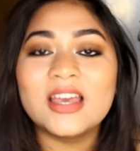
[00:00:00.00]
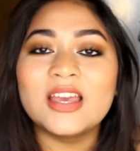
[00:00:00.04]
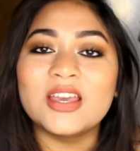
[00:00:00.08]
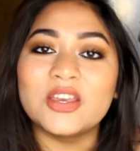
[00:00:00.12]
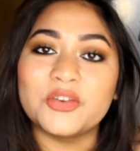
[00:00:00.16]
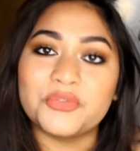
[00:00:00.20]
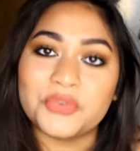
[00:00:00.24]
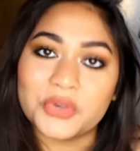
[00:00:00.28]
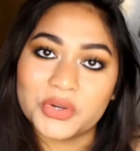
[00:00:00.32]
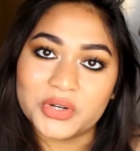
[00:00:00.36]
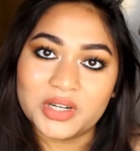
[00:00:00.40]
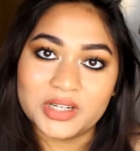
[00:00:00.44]

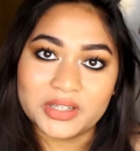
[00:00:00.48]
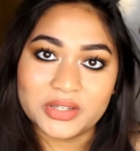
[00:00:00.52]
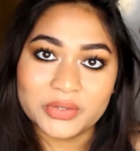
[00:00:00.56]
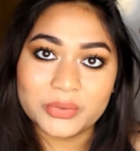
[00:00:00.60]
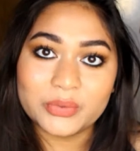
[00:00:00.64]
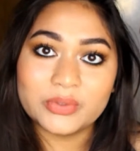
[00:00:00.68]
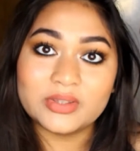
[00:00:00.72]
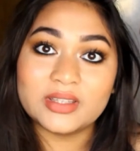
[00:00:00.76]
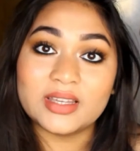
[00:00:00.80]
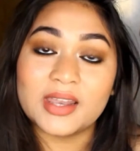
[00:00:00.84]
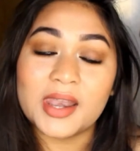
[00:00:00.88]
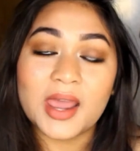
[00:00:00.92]
If you are
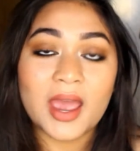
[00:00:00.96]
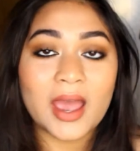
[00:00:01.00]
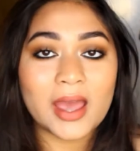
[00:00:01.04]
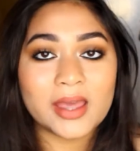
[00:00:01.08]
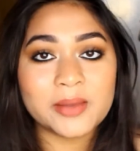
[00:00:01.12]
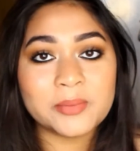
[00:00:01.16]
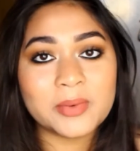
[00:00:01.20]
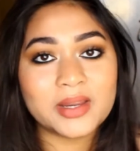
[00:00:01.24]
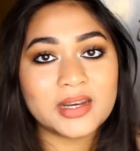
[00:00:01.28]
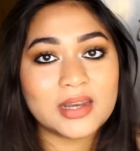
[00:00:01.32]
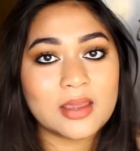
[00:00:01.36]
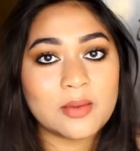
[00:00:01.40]
new, then
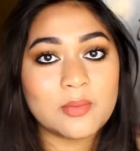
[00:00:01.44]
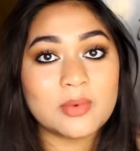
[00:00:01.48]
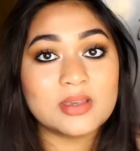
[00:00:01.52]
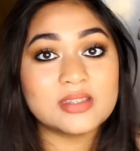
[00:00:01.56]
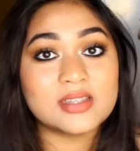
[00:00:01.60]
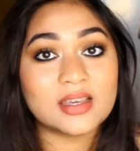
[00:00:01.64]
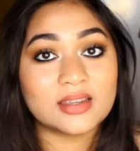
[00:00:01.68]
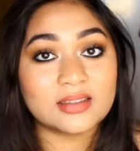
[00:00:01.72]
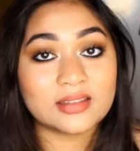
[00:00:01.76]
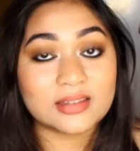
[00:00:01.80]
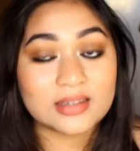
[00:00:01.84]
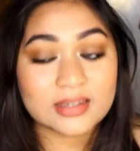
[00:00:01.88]
hi, my name
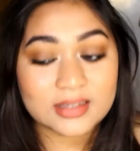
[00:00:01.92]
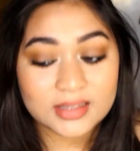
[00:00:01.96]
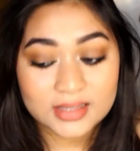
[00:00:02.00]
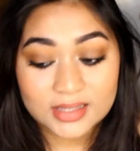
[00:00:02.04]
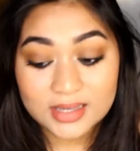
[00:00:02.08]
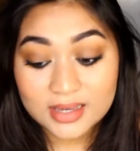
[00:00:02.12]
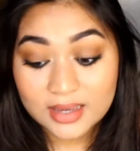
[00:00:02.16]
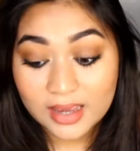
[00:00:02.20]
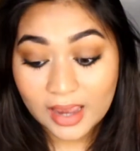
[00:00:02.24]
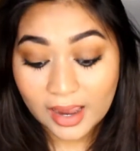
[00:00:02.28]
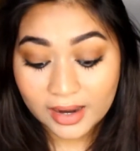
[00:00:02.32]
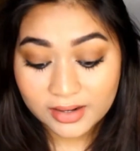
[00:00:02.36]
is
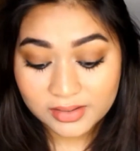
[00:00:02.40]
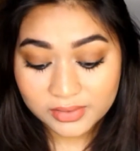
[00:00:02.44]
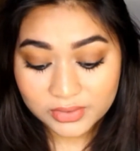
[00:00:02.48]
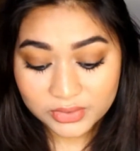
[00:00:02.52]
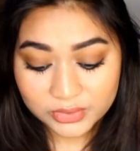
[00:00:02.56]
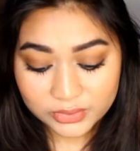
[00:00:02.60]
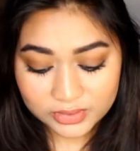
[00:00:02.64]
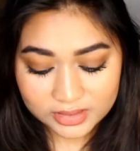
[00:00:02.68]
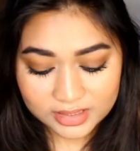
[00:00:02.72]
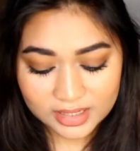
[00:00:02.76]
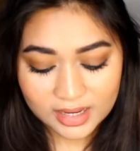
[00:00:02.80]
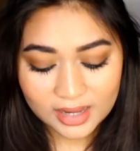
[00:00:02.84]
Aditi and
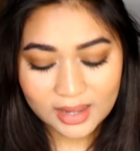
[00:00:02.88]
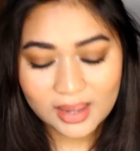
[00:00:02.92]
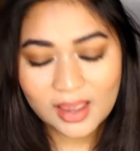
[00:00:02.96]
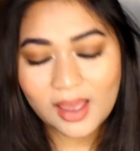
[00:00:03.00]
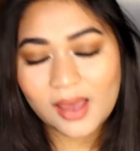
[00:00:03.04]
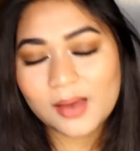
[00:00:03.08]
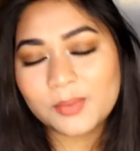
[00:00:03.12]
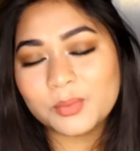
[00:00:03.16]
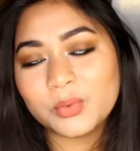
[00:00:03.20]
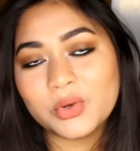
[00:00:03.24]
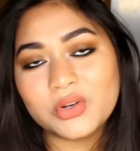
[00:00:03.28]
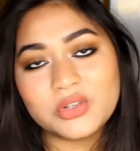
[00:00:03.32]
today
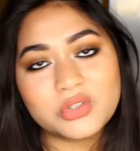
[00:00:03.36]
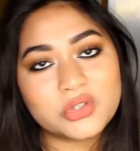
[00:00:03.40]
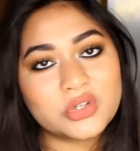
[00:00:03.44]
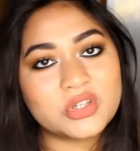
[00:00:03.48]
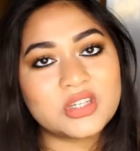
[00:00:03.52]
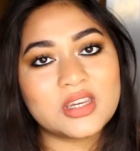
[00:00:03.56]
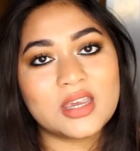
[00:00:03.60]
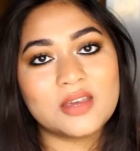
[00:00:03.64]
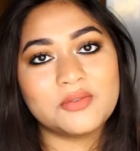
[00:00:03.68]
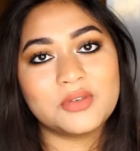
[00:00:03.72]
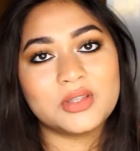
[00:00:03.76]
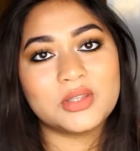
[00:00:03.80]
I'm going to
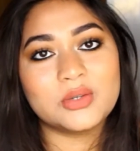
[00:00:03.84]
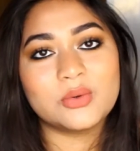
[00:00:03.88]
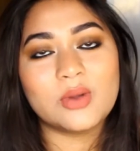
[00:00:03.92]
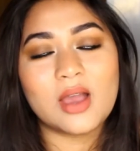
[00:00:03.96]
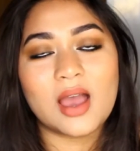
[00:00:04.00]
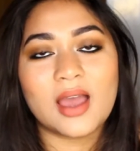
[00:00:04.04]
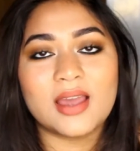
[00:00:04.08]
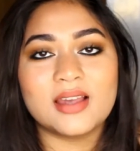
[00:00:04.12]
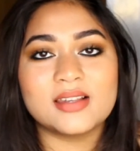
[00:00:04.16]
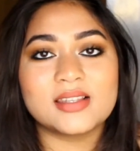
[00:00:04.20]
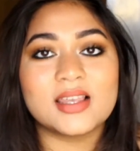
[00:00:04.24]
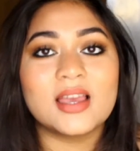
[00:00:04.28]
share with you
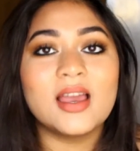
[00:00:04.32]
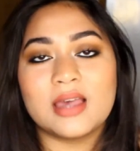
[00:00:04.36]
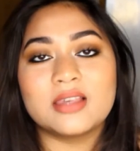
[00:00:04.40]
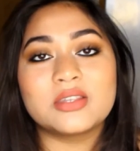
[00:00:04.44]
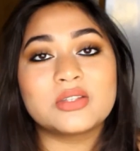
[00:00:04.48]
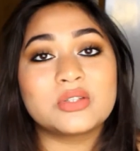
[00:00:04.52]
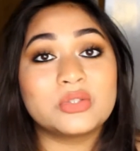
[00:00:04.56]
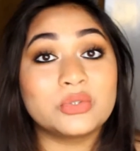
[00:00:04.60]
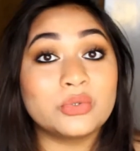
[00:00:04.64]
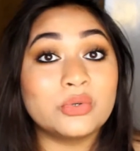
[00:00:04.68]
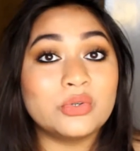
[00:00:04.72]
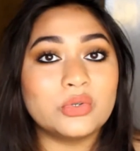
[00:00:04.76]

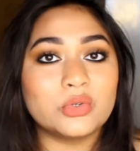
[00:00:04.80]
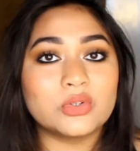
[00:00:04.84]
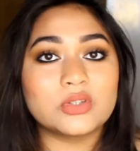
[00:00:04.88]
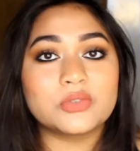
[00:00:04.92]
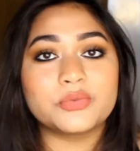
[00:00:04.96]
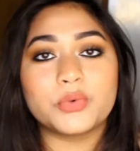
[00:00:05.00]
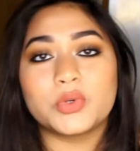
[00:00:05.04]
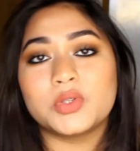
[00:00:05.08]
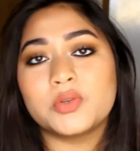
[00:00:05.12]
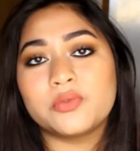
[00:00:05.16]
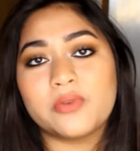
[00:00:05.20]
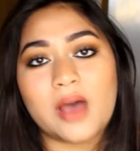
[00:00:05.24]
guys two looks
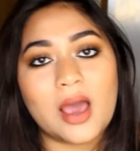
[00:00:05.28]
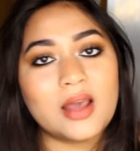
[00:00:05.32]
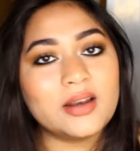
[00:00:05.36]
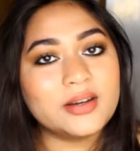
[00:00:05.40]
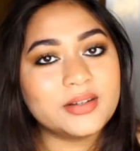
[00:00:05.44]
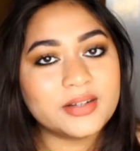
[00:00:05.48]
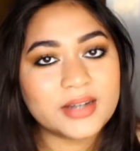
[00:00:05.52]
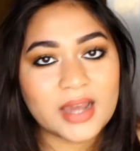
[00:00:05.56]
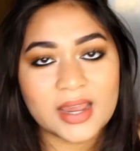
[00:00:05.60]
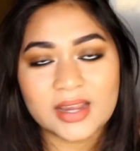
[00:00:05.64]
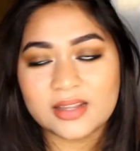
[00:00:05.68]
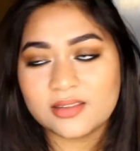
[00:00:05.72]
for the
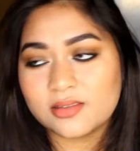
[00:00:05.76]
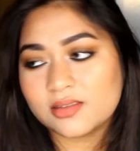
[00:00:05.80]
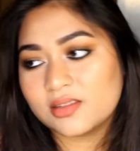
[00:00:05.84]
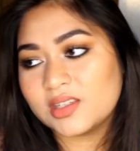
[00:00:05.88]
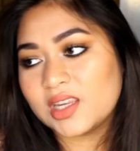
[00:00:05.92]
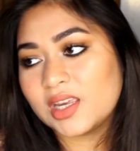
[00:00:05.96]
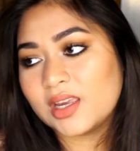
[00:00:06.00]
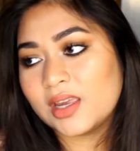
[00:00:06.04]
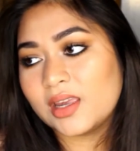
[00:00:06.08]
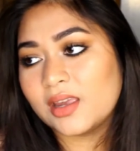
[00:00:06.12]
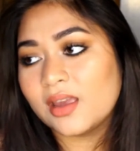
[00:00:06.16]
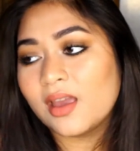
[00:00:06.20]
Valentine's
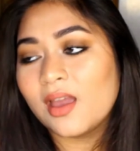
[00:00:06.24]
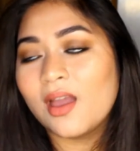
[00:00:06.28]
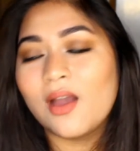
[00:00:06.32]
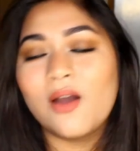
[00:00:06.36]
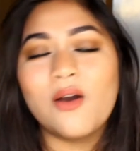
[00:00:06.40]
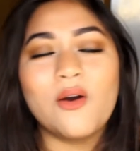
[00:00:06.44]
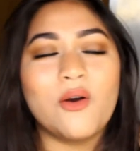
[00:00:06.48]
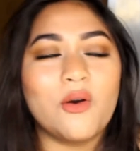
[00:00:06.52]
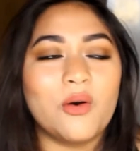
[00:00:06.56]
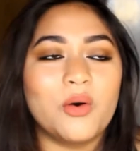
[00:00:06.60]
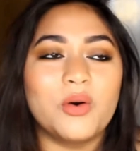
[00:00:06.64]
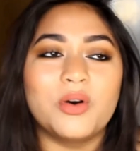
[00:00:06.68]
Day,
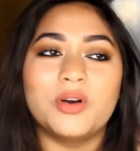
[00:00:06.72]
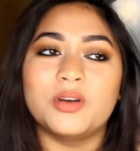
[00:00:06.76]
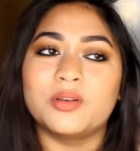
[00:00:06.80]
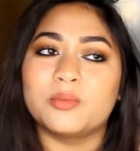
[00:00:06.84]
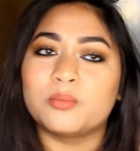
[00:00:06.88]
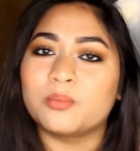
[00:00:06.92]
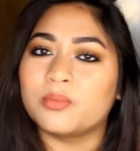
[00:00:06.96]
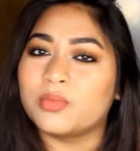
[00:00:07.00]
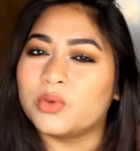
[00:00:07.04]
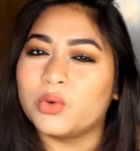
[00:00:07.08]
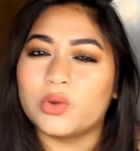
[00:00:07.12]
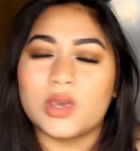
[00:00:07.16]
or
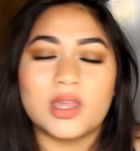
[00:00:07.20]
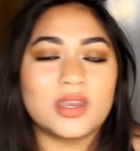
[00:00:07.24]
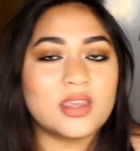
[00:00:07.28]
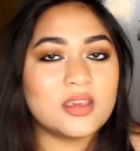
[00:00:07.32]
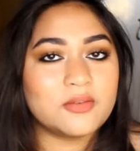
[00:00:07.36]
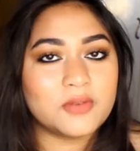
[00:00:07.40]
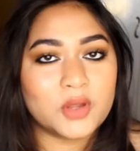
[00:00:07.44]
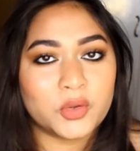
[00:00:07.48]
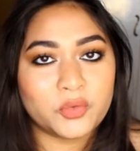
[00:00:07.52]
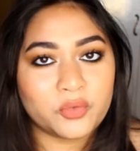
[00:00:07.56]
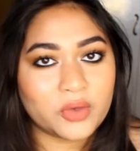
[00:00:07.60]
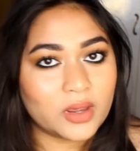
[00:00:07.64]
you can
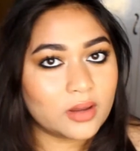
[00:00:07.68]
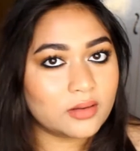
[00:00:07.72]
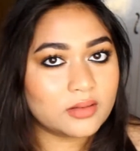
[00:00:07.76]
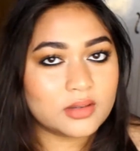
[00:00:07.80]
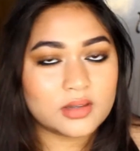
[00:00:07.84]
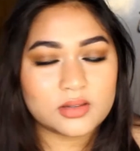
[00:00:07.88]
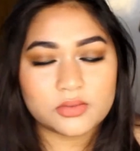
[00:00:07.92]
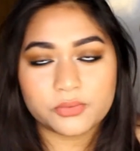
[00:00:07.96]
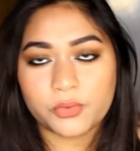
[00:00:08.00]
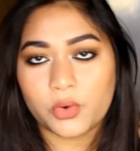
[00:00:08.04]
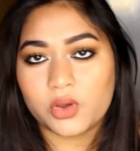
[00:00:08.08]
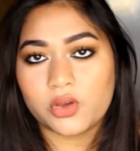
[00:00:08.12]
even wear
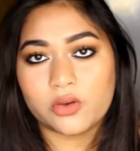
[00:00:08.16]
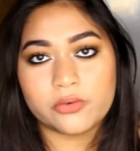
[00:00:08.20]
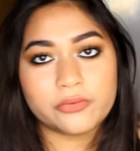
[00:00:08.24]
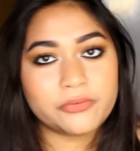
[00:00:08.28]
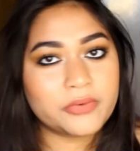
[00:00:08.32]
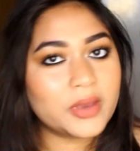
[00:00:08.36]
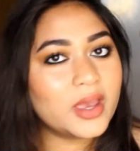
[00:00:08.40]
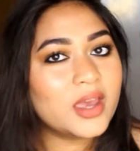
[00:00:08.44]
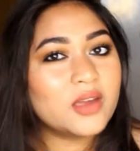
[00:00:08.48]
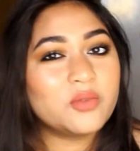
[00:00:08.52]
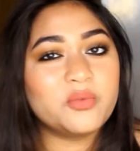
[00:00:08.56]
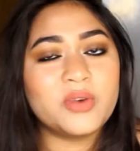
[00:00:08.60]
this for your
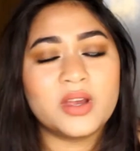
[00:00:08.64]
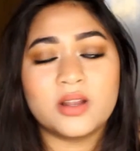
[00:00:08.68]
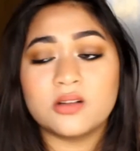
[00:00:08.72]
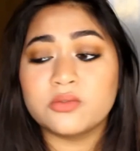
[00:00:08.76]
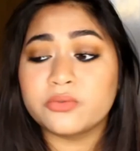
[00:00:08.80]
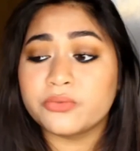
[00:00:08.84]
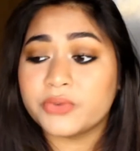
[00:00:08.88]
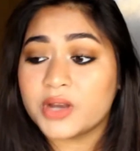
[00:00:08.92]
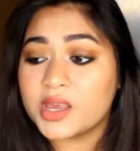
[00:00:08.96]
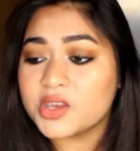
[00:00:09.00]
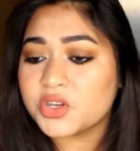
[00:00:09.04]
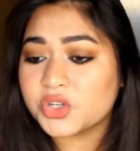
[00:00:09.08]
farewell,
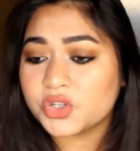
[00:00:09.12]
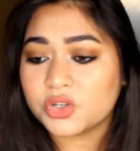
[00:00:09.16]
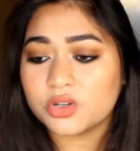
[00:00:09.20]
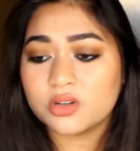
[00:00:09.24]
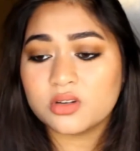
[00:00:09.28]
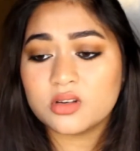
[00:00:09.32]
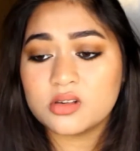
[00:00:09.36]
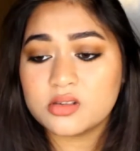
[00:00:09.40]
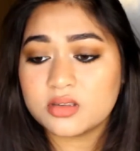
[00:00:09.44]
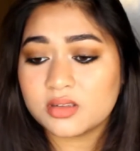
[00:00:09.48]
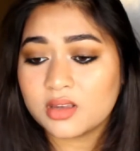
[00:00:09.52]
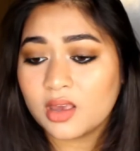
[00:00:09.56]

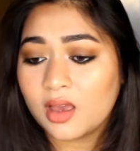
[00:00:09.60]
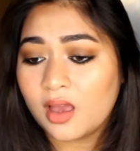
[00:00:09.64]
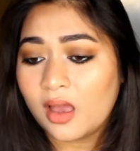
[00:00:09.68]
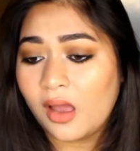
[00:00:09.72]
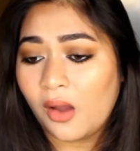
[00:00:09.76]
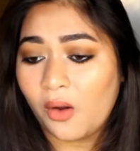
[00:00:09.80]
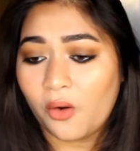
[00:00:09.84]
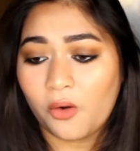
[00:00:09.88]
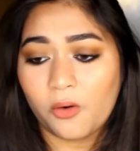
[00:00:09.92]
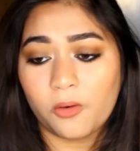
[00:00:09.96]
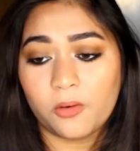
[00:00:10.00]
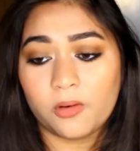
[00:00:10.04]
freshers,
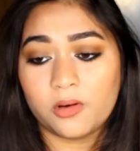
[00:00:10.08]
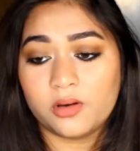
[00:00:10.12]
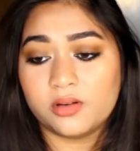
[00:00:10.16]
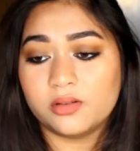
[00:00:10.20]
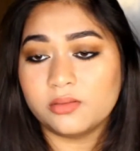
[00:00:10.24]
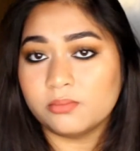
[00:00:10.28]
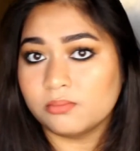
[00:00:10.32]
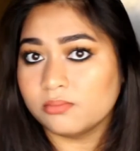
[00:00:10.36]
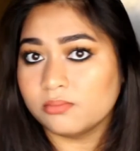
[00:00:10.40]
or